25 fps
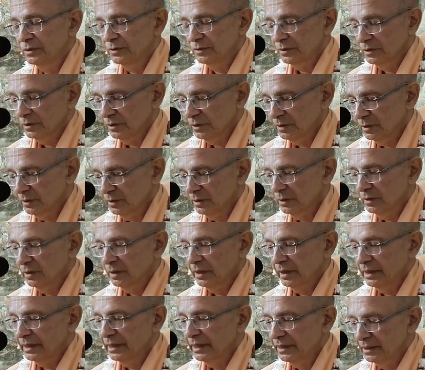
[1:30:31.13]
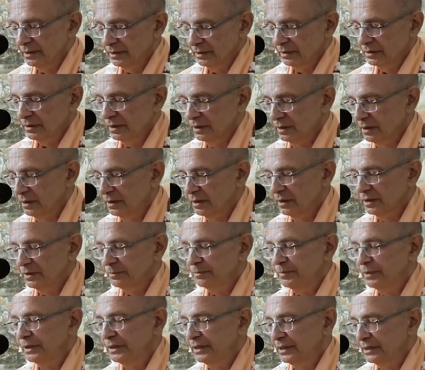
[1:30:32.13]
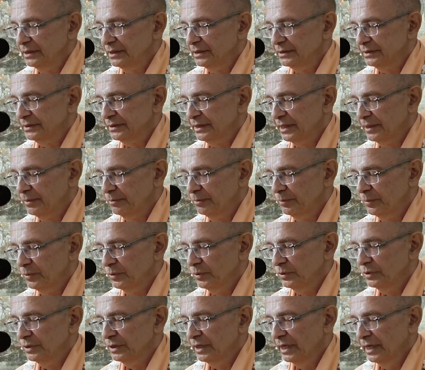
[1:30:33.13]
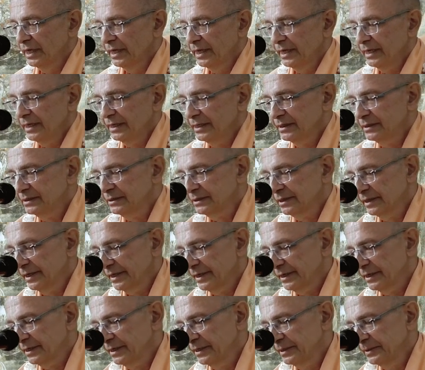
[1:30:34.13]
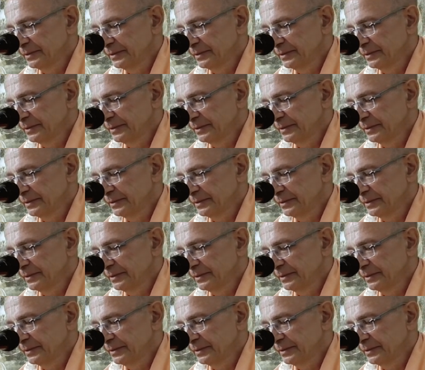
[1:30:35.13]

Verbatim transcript: uh, again, uh, repeating the same point. It's like,